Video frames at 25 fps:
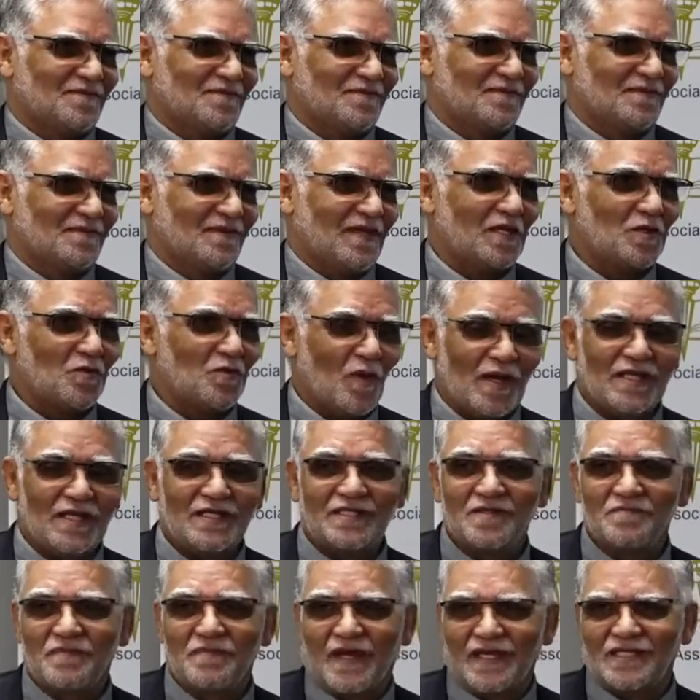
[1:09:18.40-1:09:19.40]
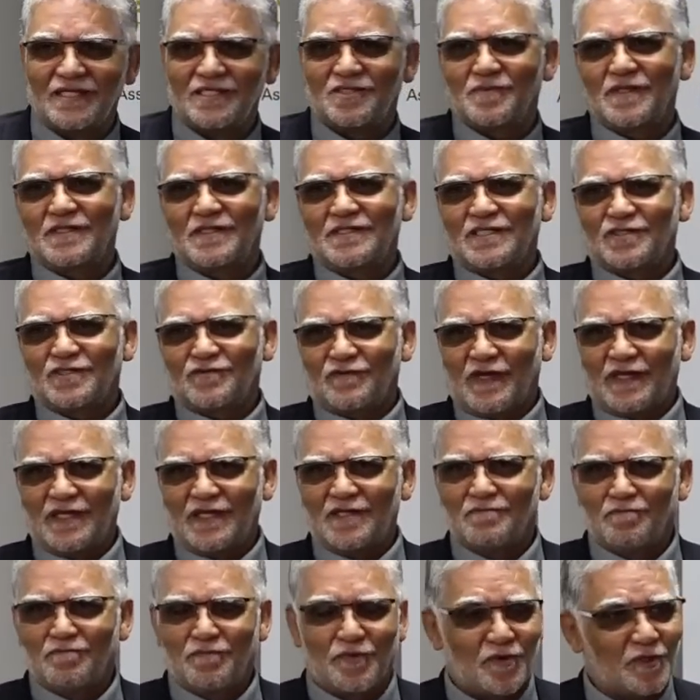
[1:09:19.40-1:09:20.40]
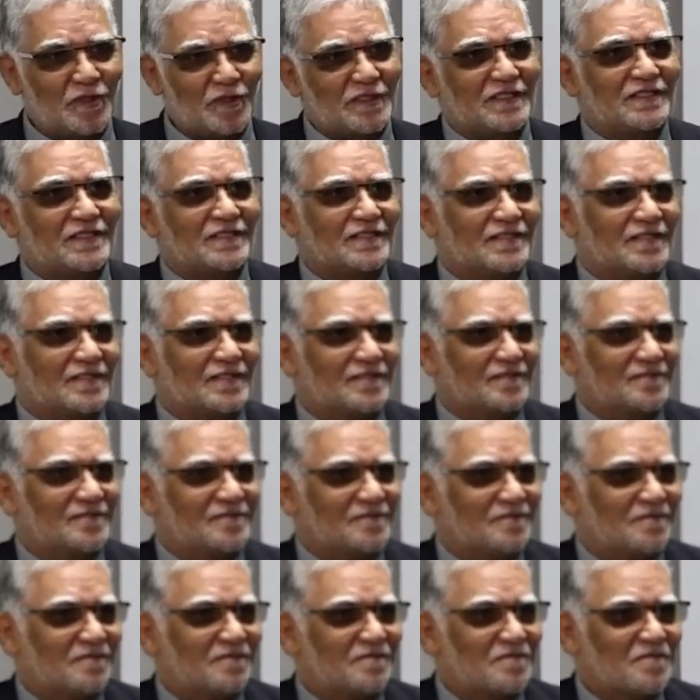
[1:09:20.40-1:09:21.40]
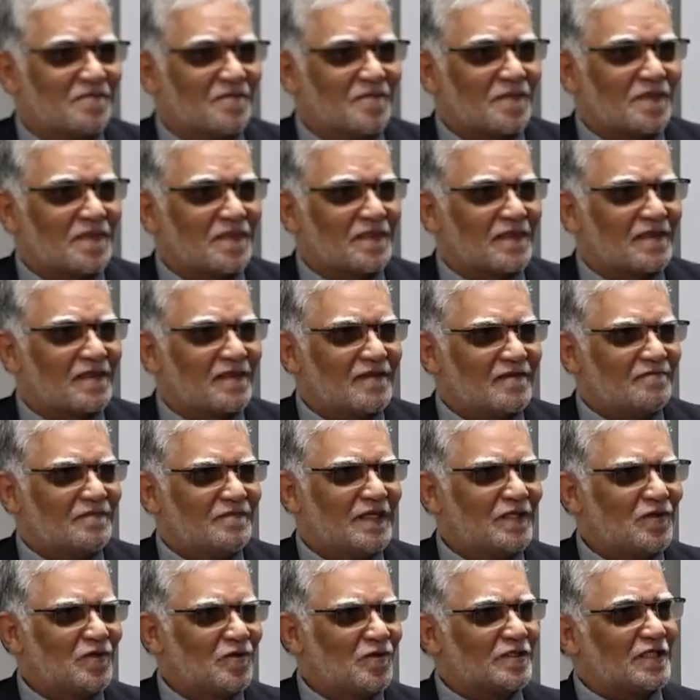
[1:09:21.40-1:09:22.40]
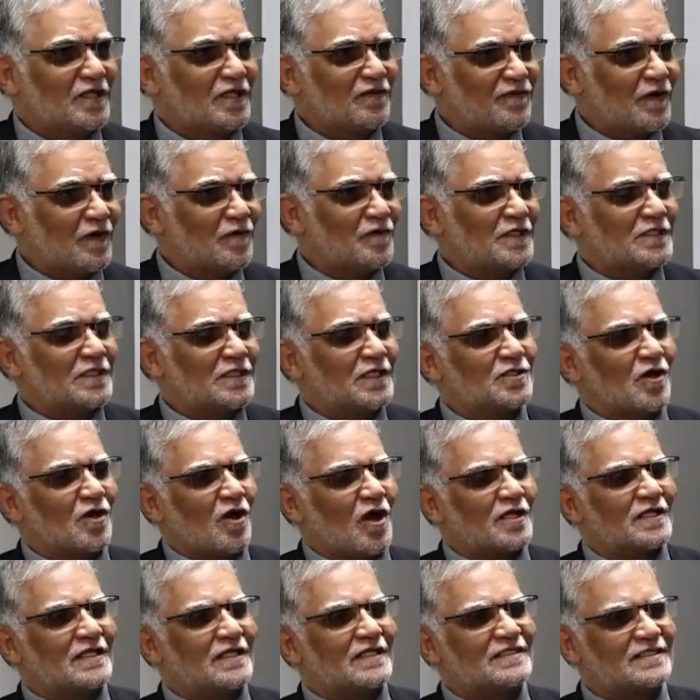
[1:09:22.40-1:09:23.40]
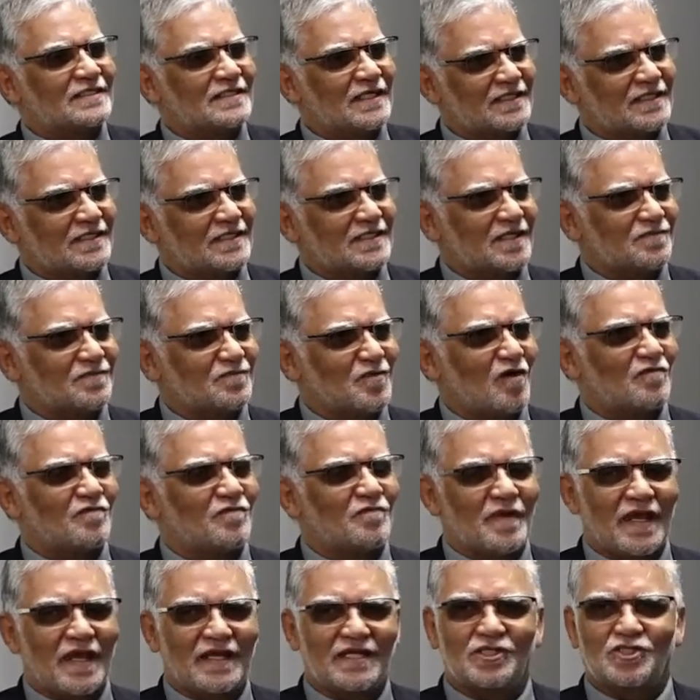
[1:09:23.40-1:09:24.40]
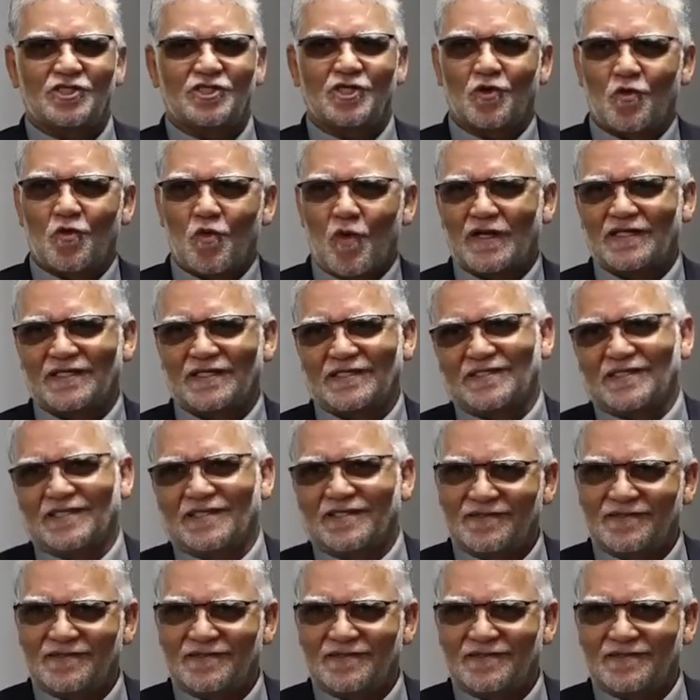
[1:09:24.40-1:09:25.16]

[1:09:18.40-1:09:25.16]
And quality management is very important because it focuses on the system of managing quality.